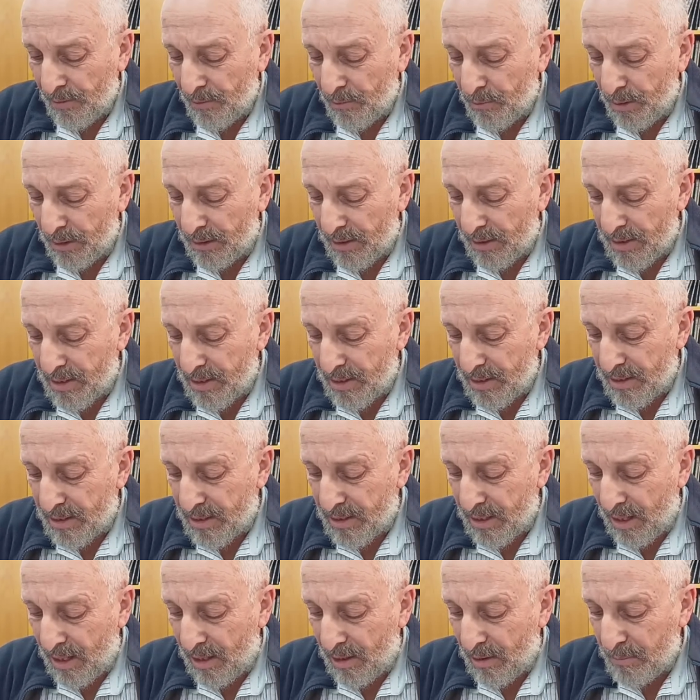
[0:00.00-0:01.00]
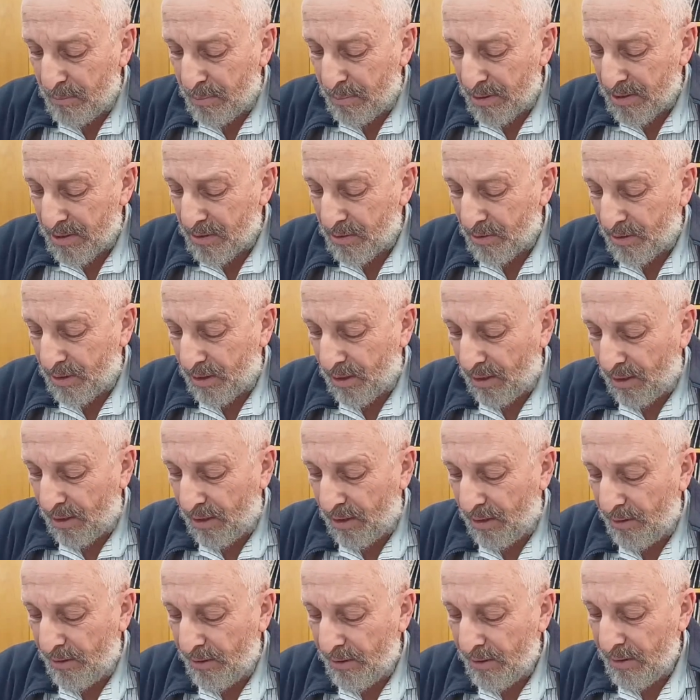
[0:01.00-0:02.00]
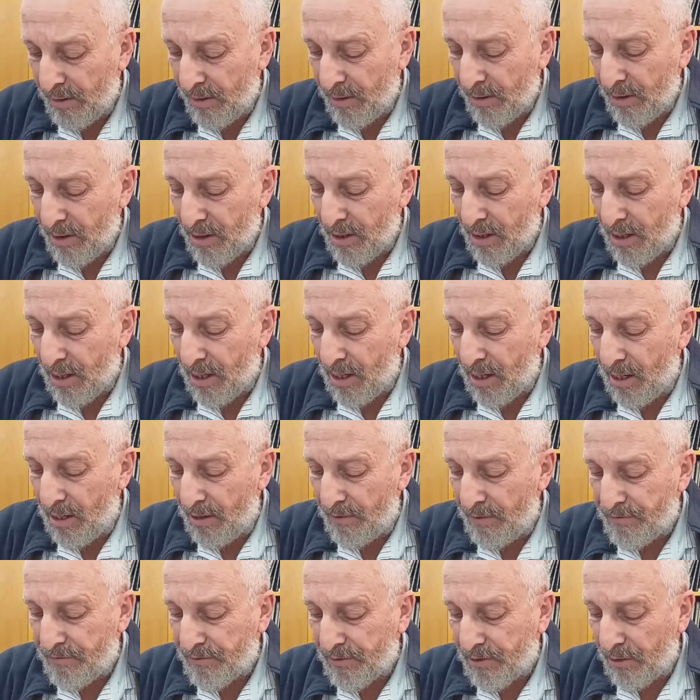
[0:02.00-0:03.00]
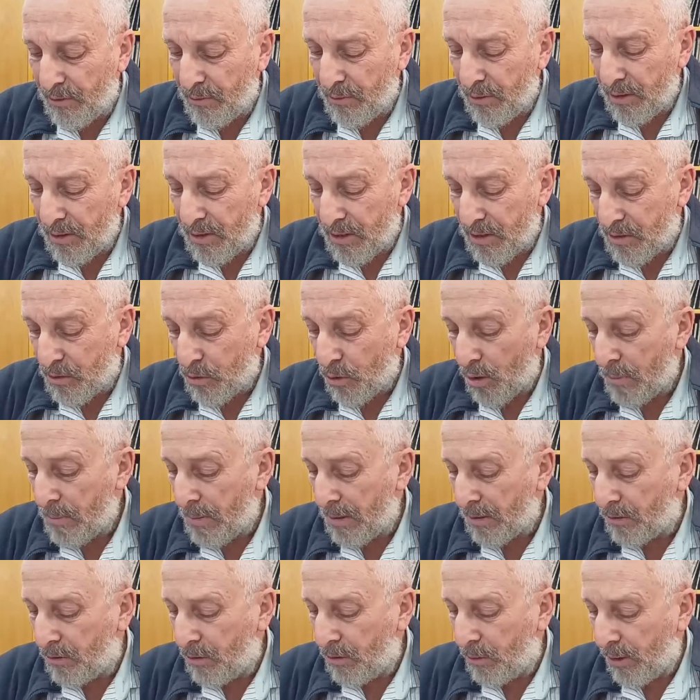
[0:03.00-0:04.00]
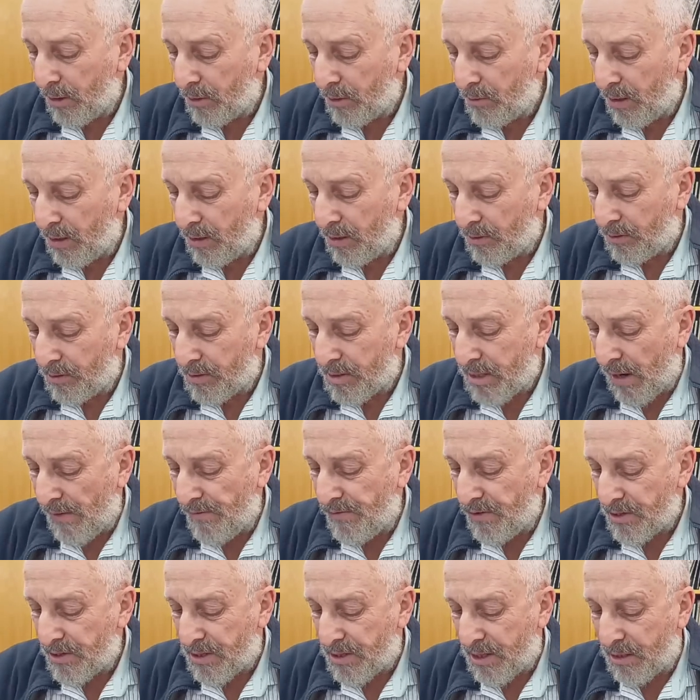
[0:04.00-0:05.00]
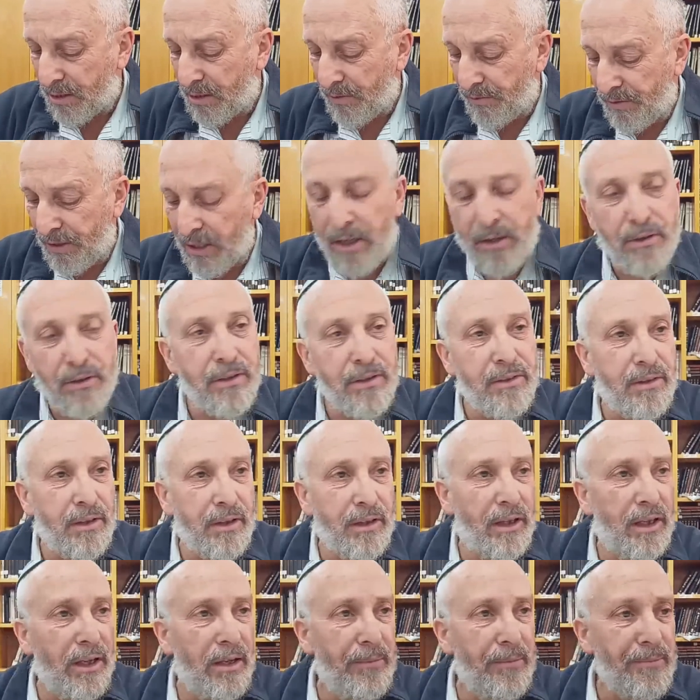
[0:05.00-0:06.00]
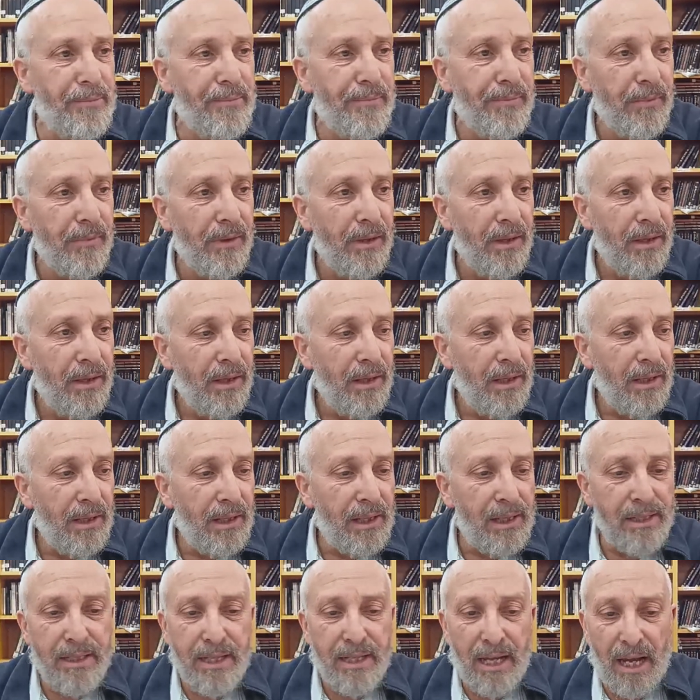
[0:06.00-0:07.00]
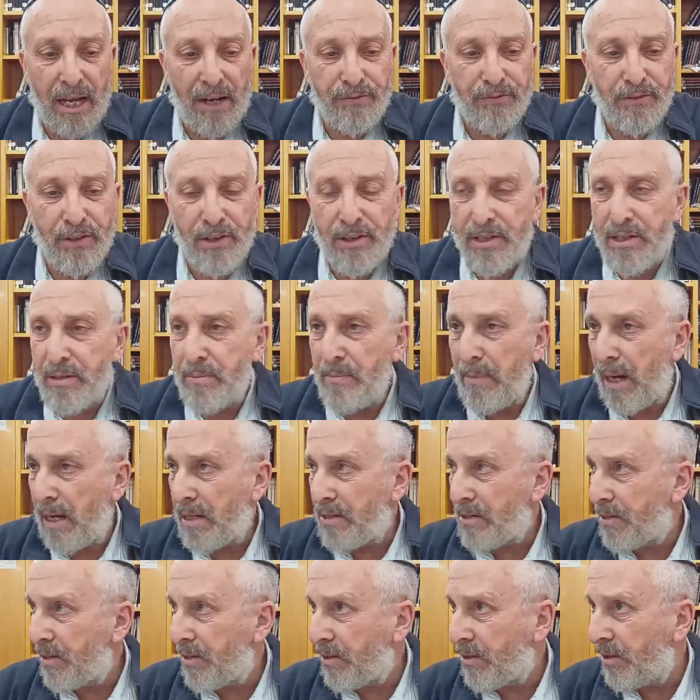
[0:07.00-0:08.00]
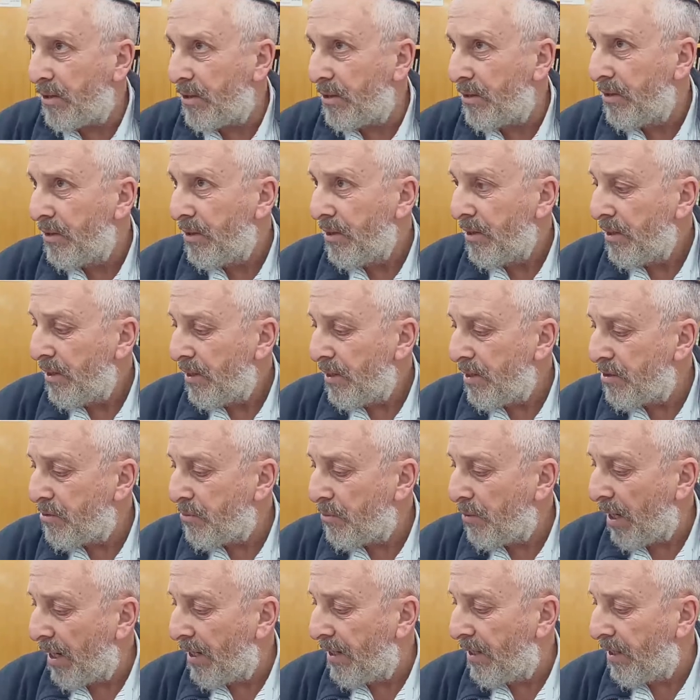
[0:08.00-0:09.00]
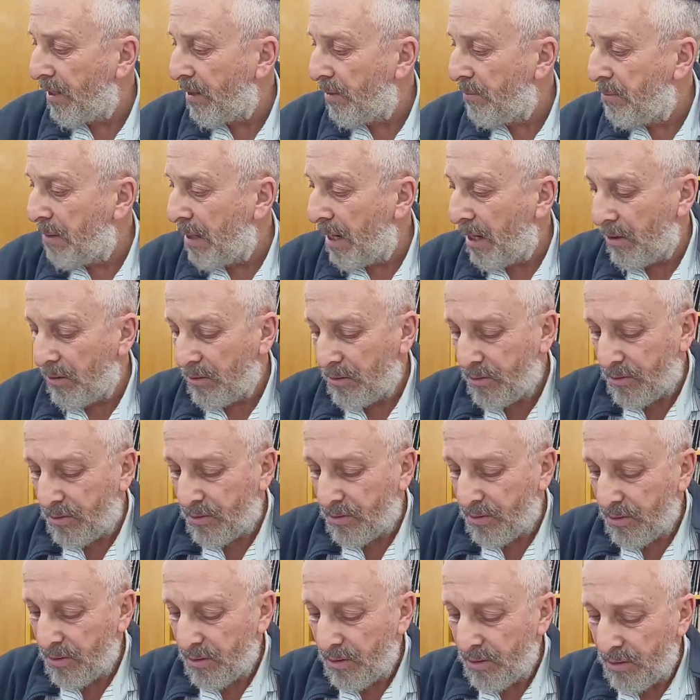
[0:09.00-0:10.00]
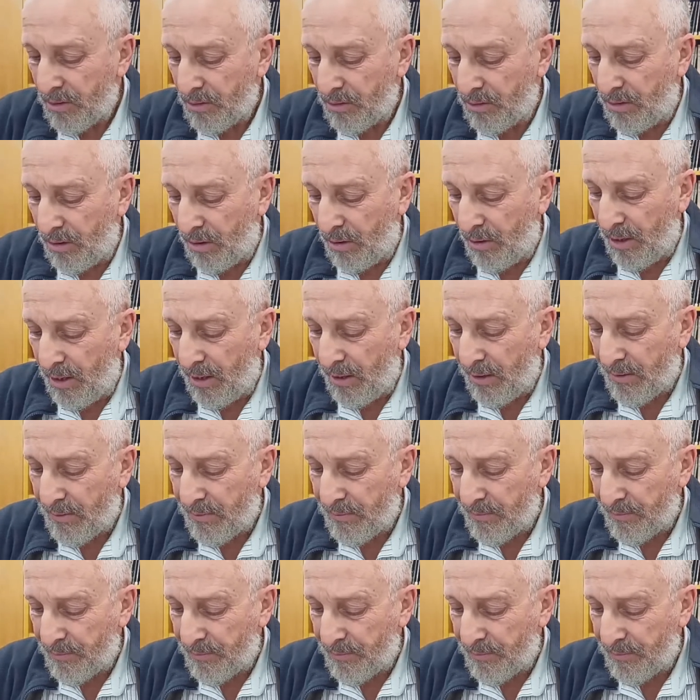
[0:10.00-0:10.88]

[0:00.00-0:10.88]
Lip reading: What does he say in Pasuk Hey? Haftar, he's just talking about Doeg, right? It's obvious that David here in Tehillim is, after this massacre, is writing about Doeg.